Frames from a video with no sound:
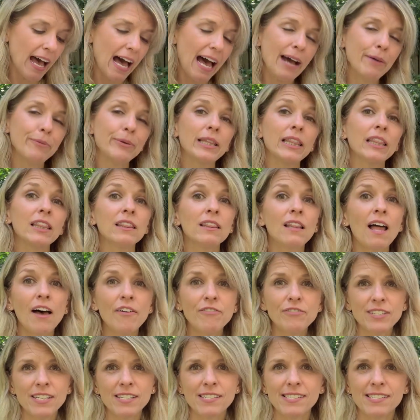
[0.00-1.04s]
I would
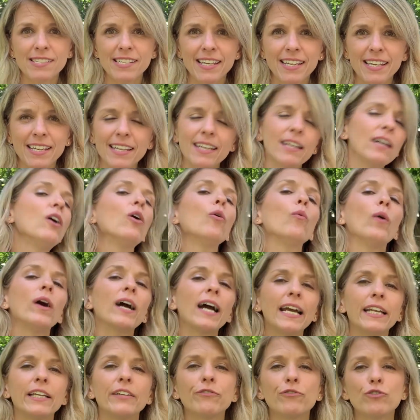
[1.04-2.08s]
love to see what
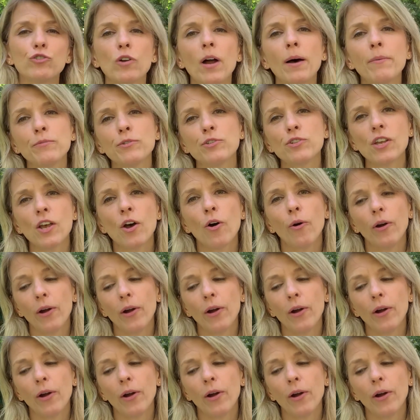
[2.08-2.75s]
kind of drums